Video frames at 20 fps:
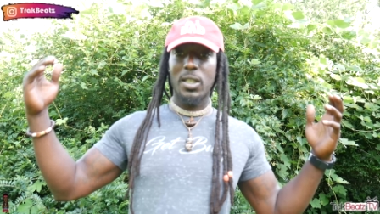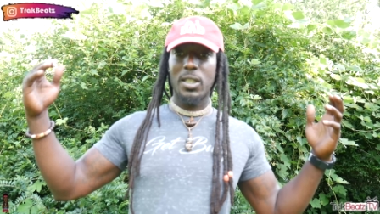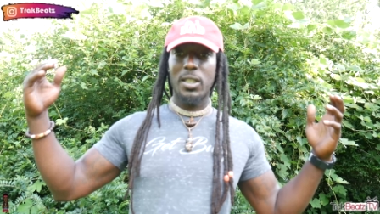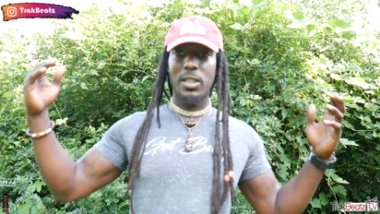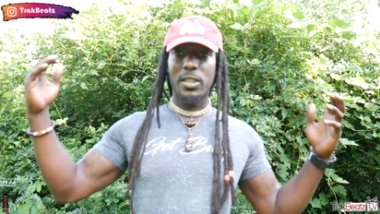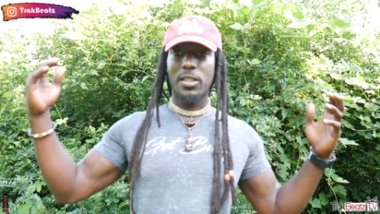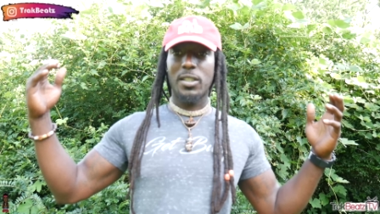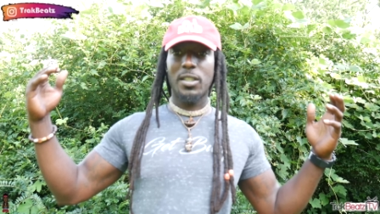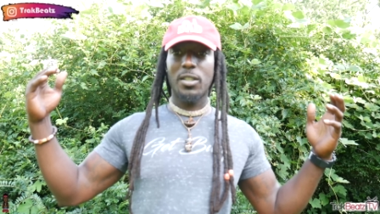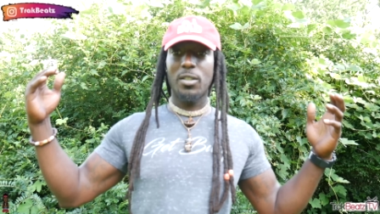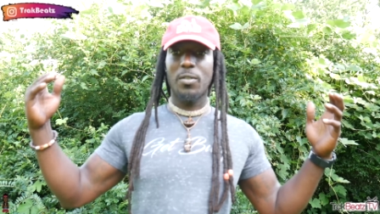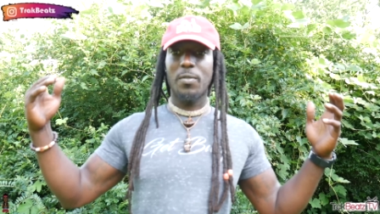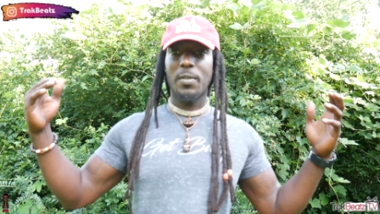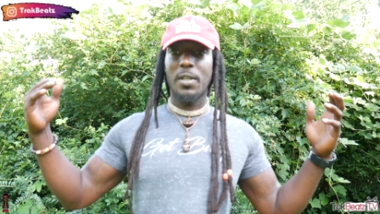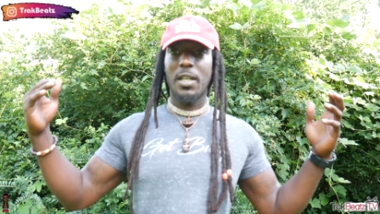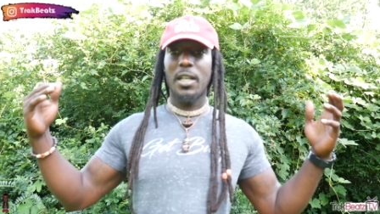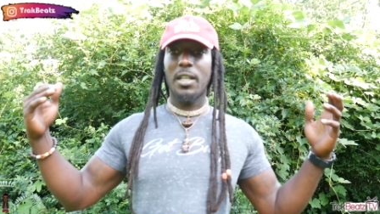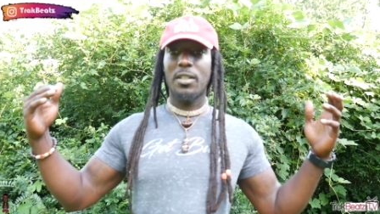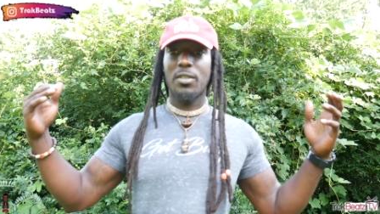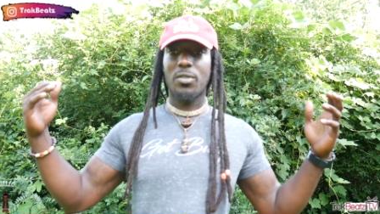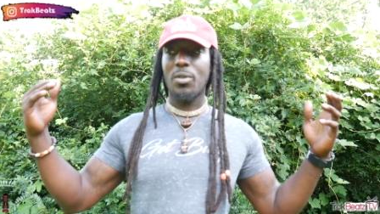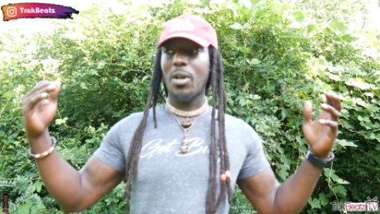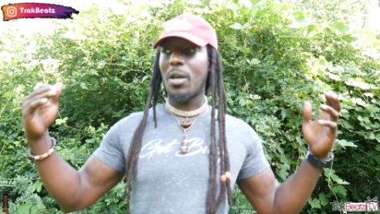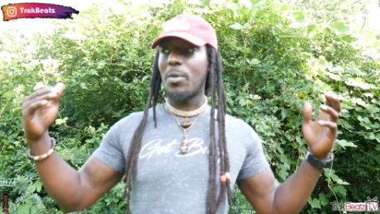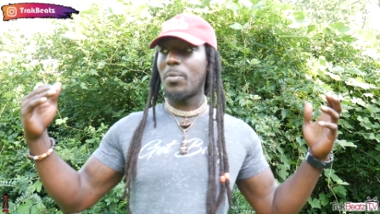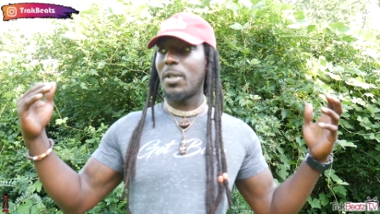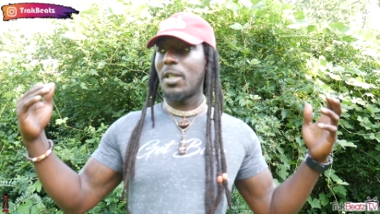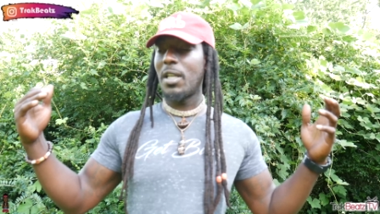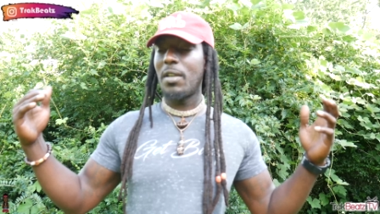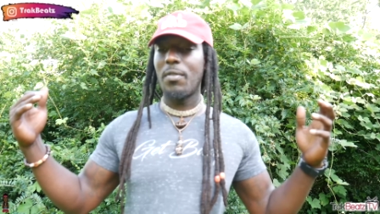than this shit over here, so I
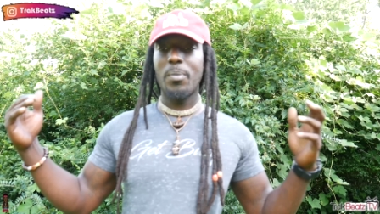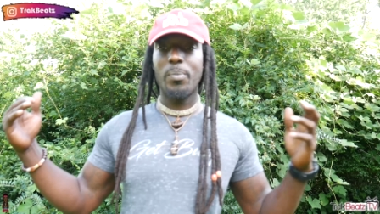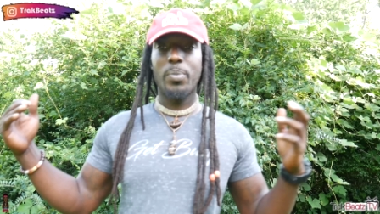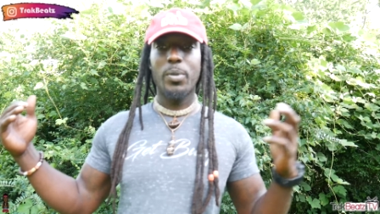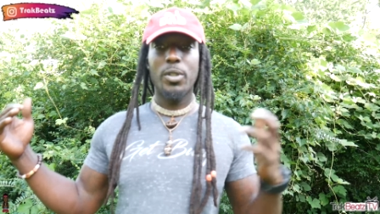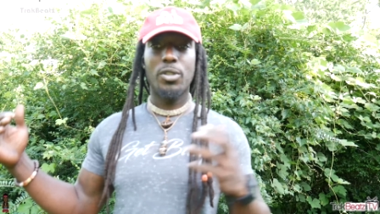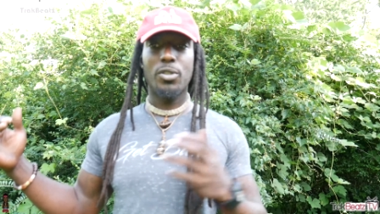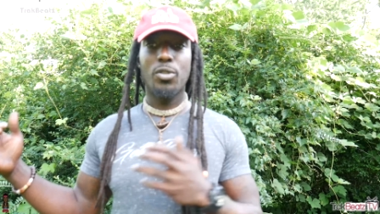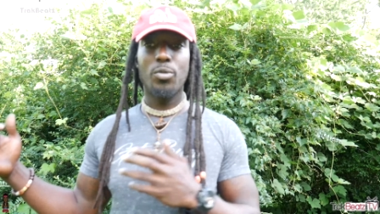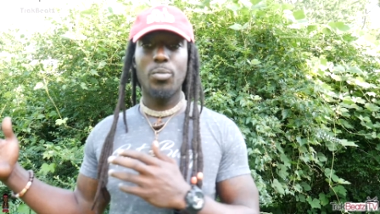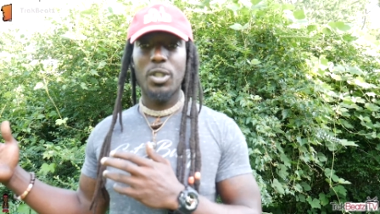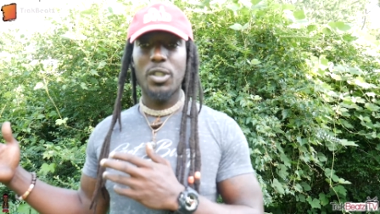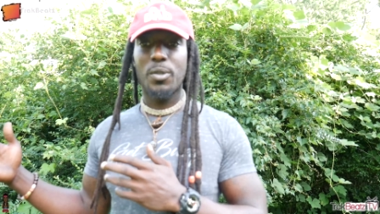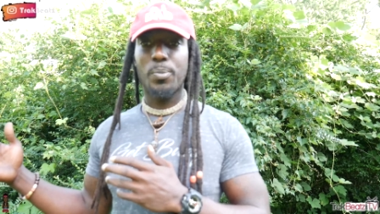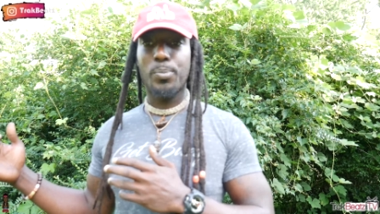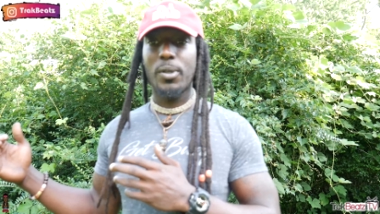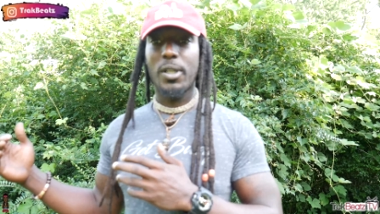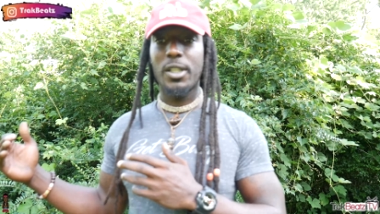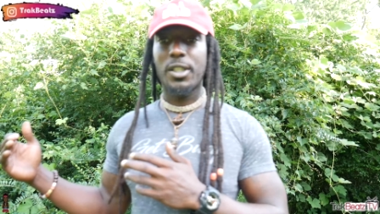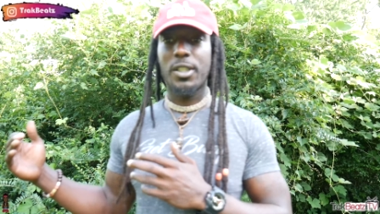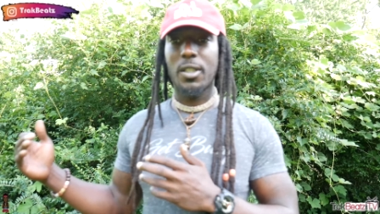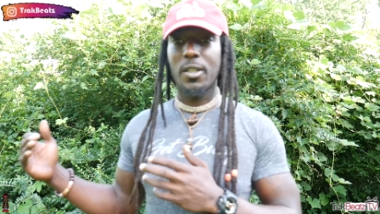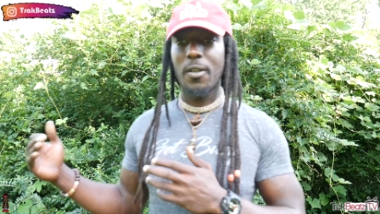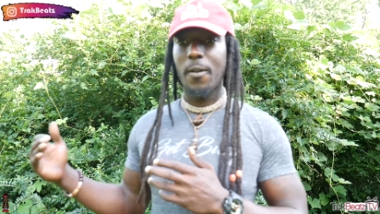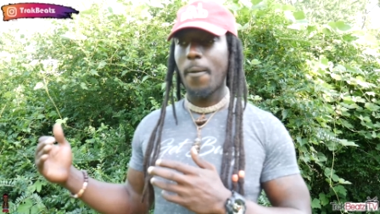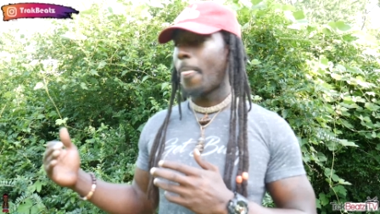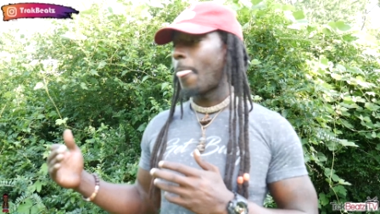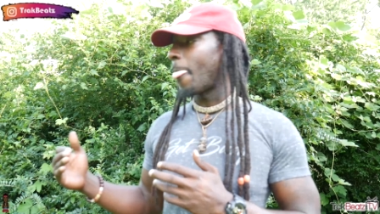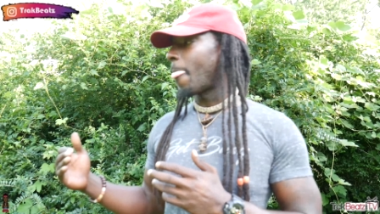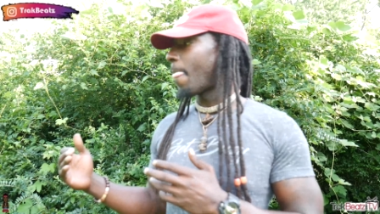wouldn't even put too much pressure
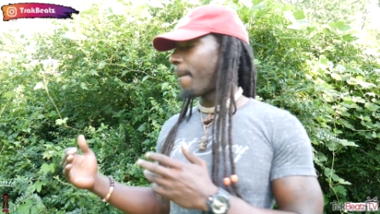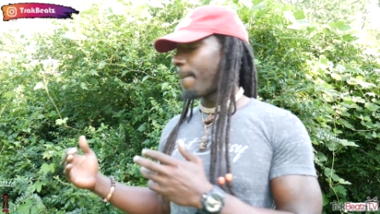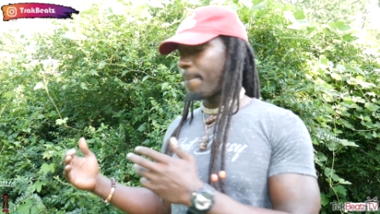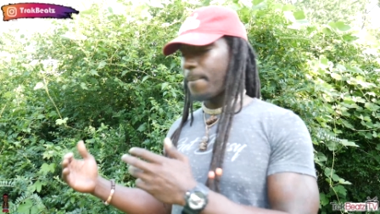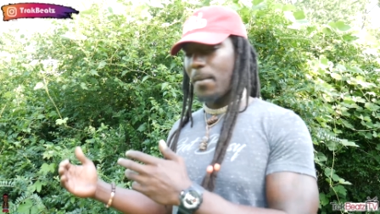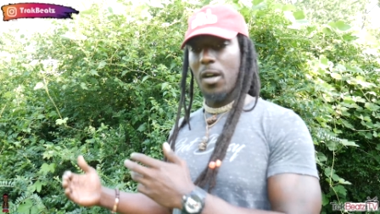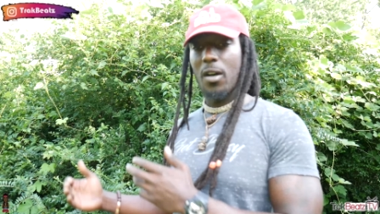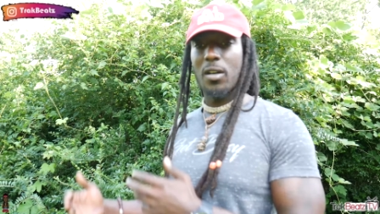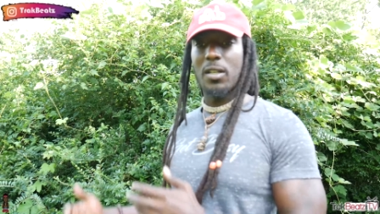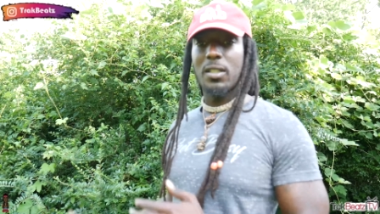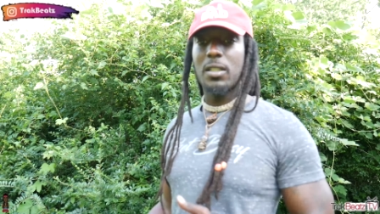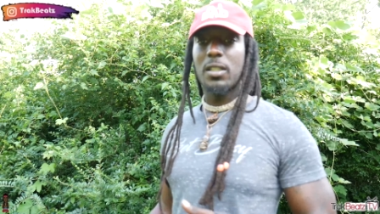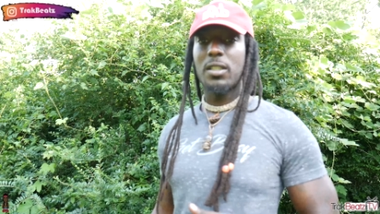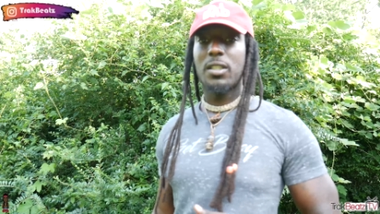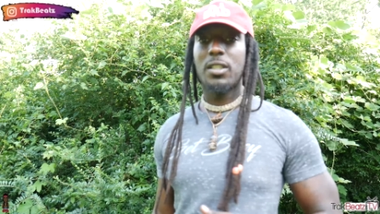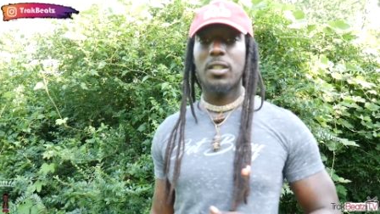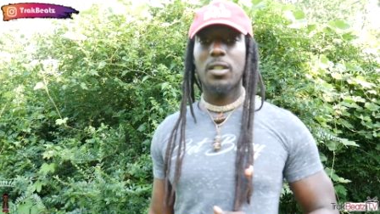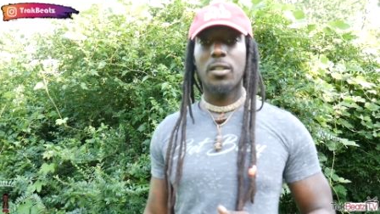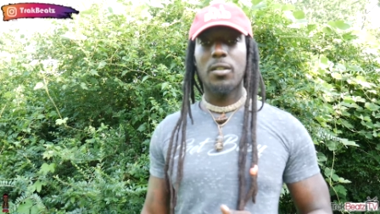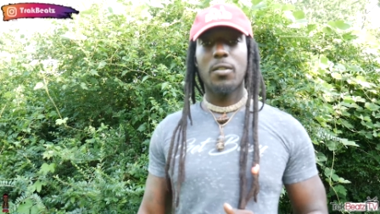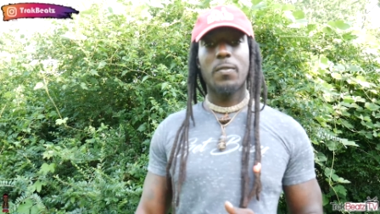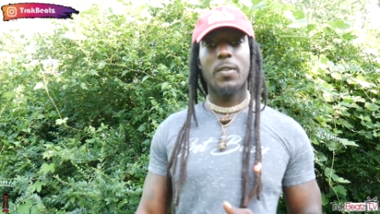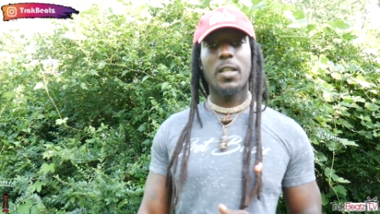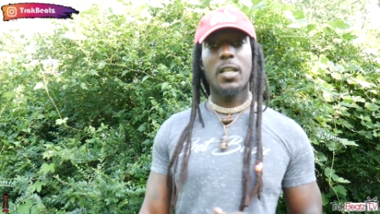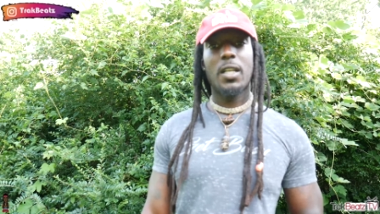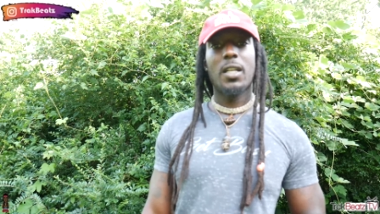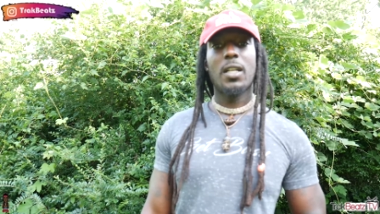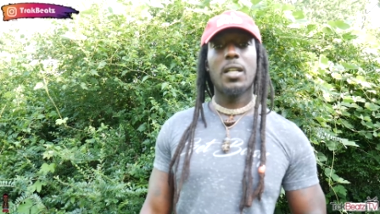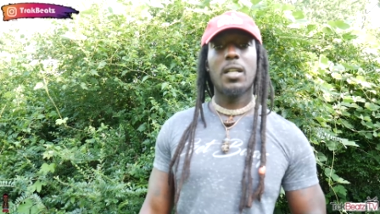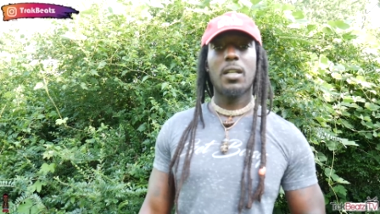on this shit over
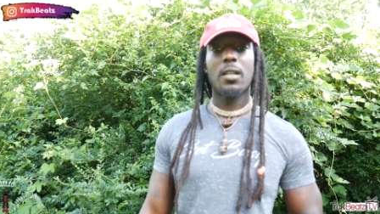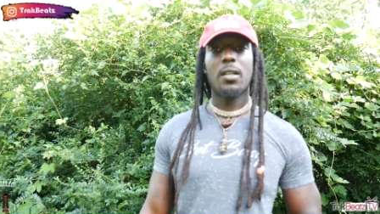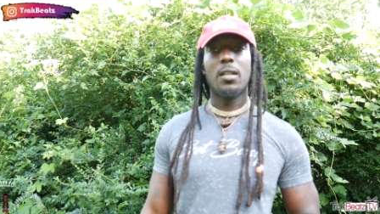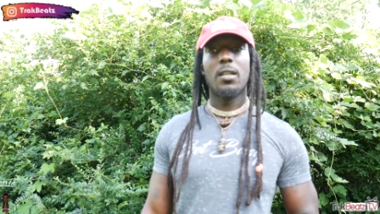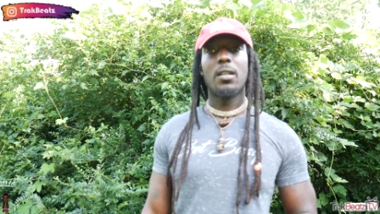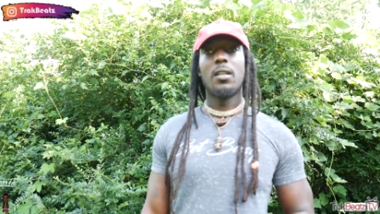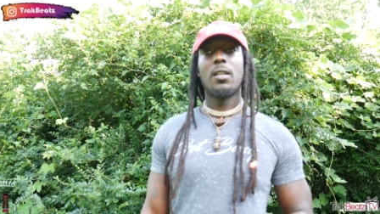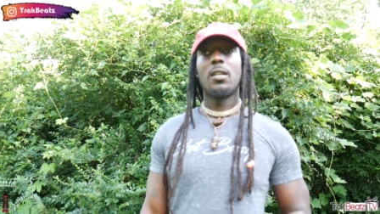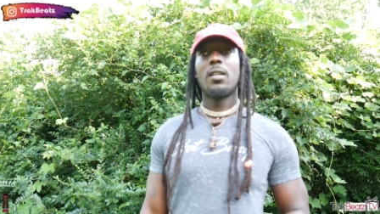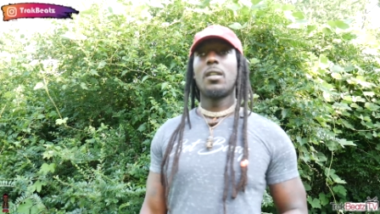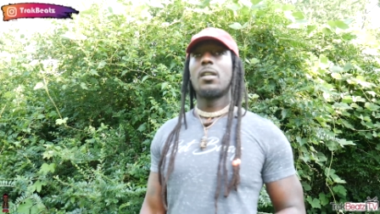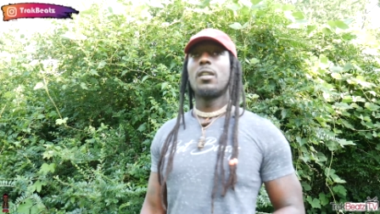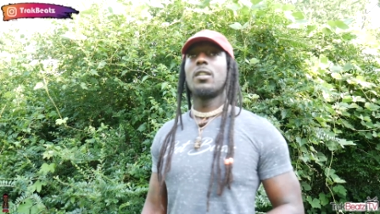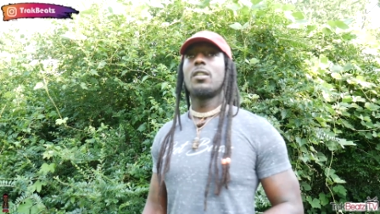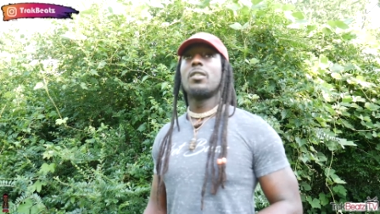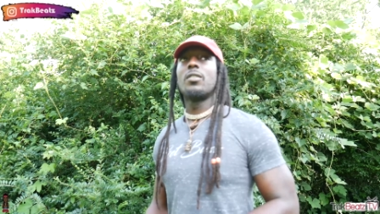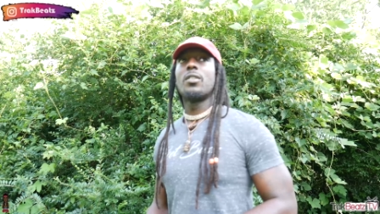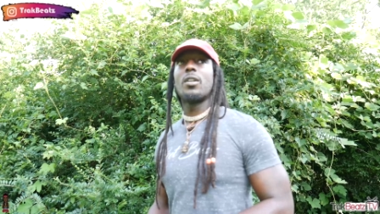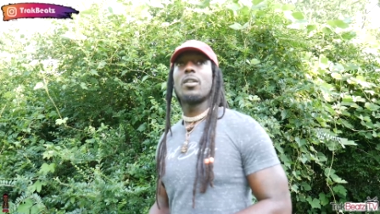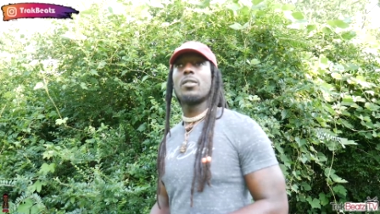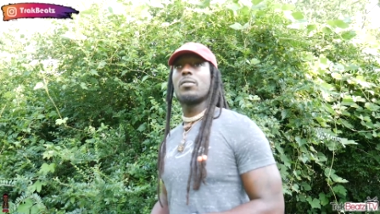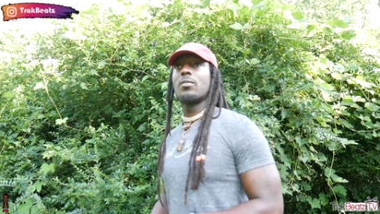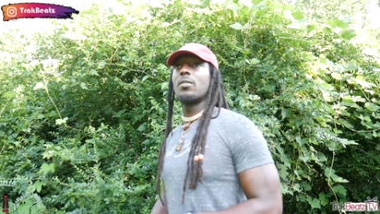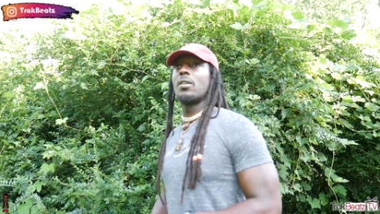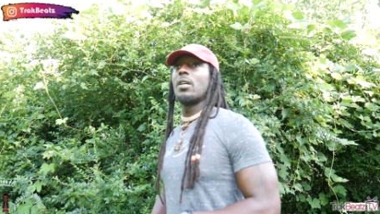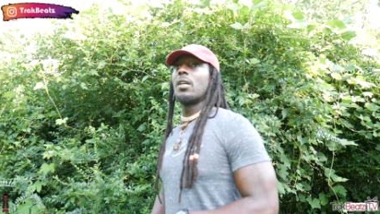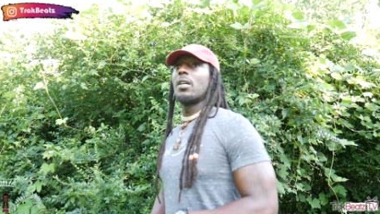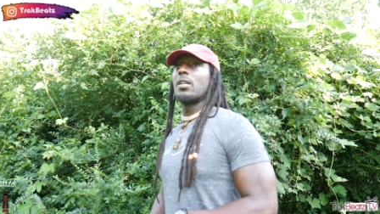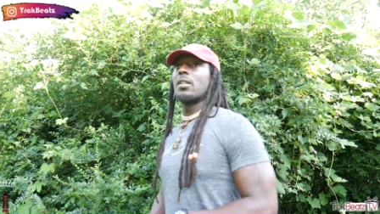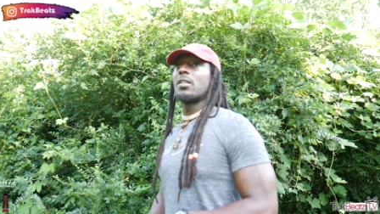here, you know?
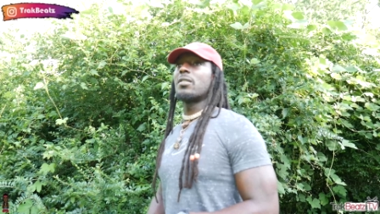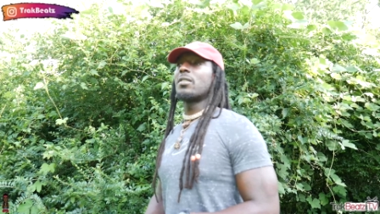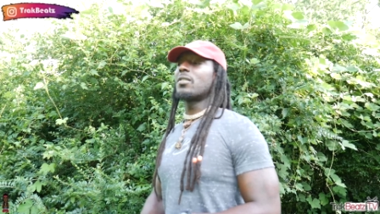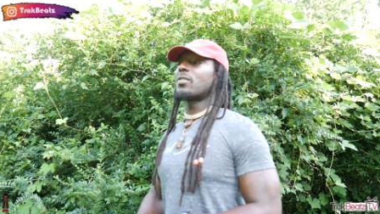Because